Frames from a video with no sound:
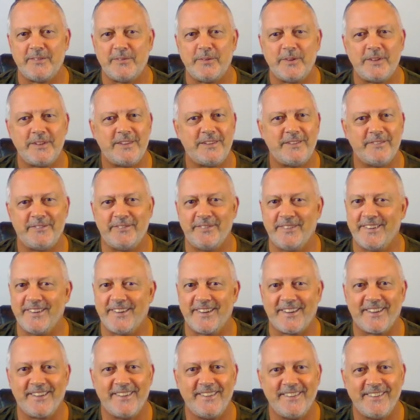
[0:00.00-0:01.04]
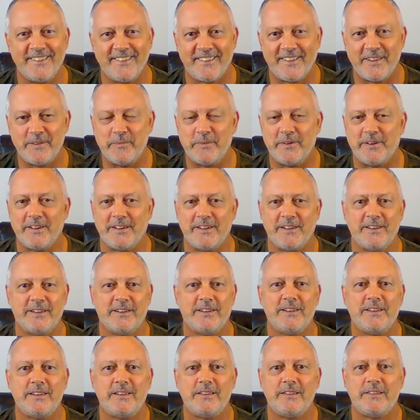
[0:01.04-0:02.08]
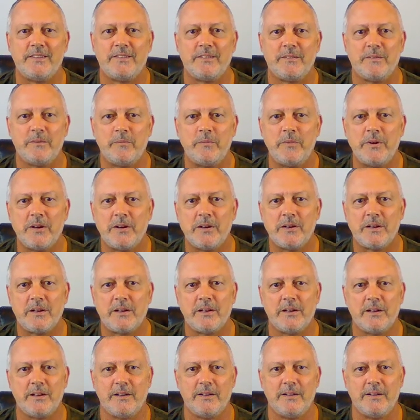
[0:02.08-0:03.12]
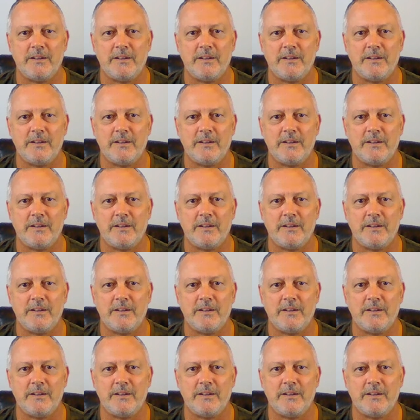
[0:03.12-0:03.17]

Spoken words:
What the fuck? Come on, guys. America.